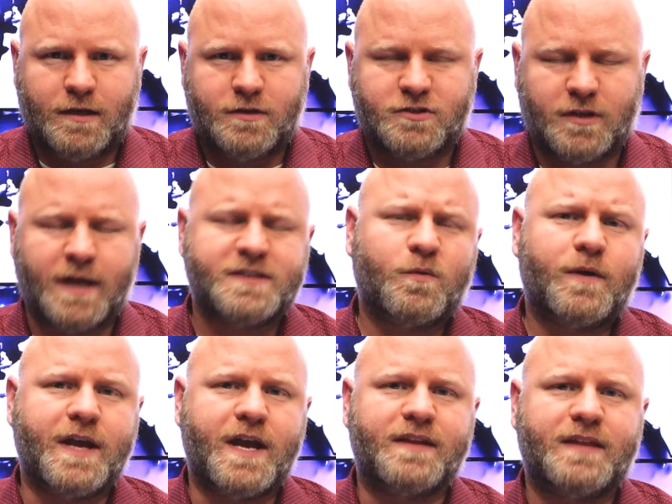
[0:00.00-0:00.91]
July
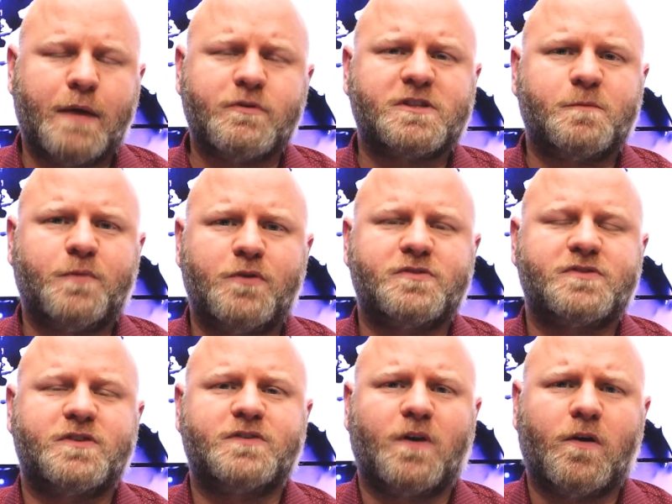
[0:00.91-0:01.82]
28th, they were
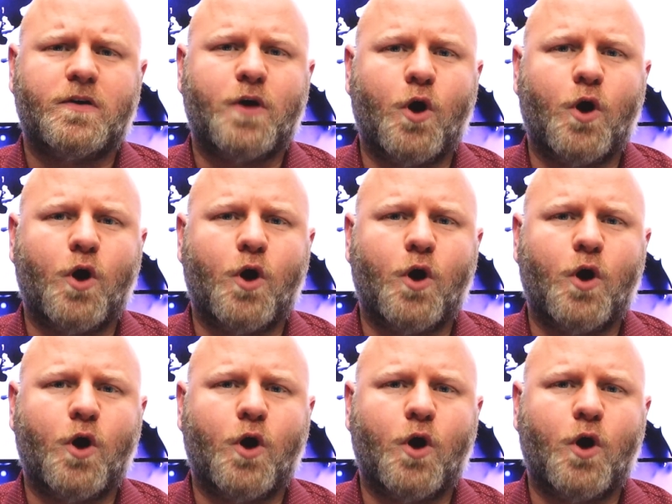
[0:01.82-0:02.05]
supposed to turn